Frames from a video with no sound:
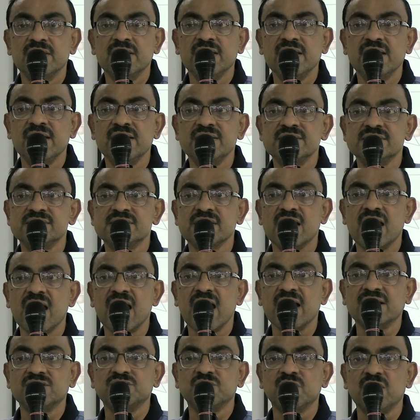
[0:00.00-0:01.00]
is
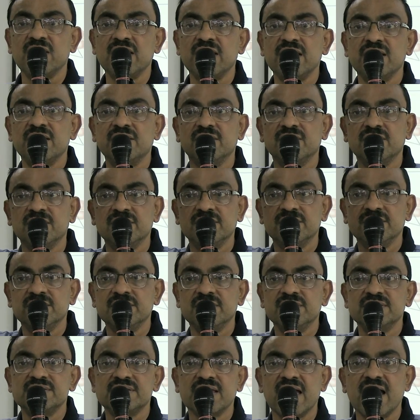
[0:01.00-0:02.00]

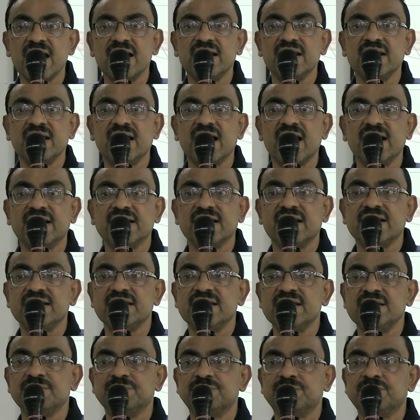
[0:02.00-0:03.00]
aggregated
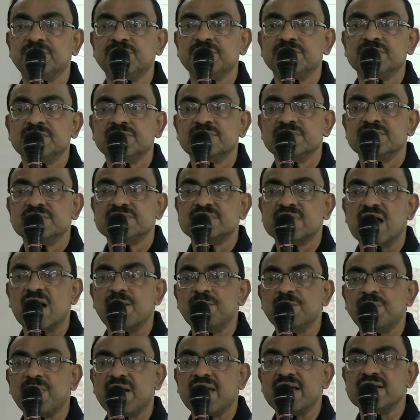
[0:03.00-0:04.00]
in
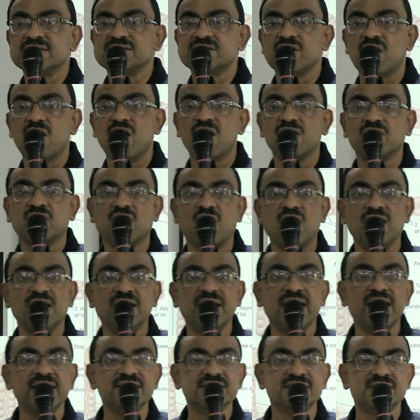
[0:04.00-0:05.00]
some place or
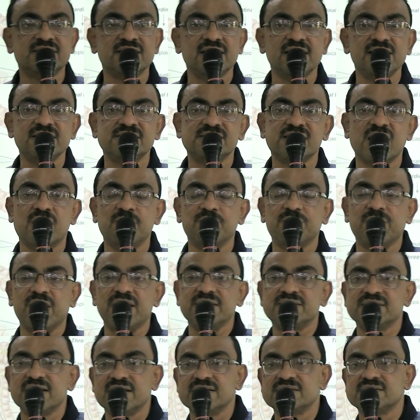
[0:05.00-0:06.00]
condensed in some
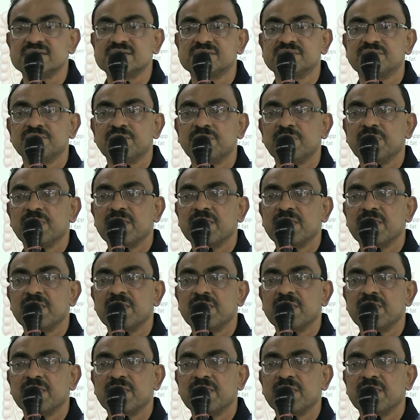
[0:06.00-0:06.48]
places,